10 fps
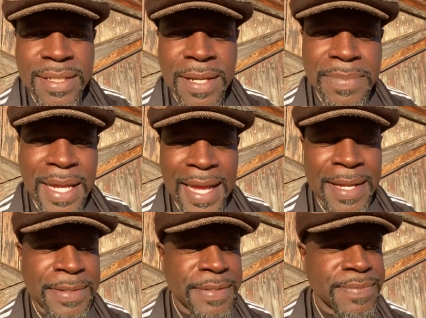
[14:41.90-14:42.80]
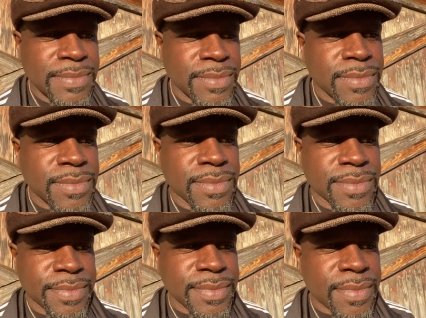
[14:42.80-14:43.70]
sometimes
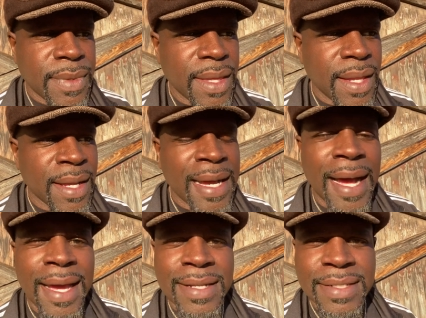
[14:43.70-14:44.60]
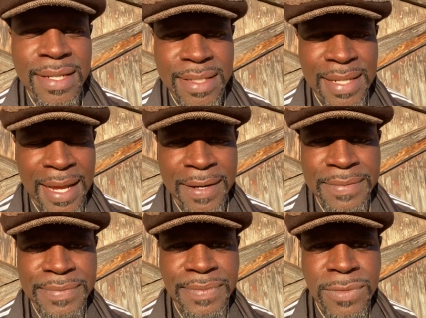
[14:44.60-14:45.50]
God got to sit us down
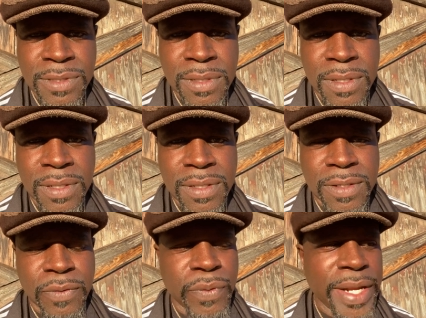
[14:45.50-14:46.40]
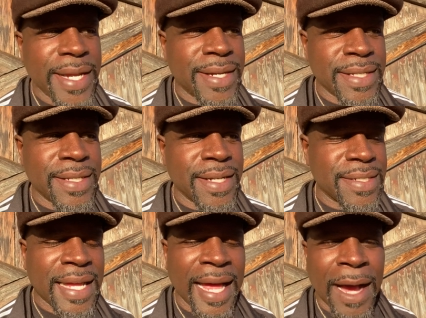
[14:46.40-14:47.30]
to
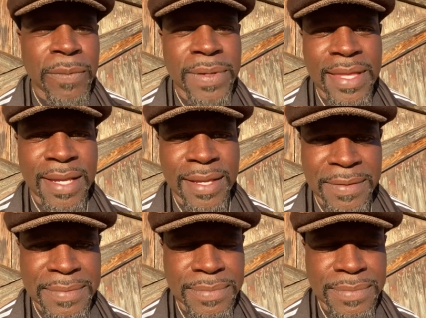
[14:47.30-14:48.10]
readjust our thinking.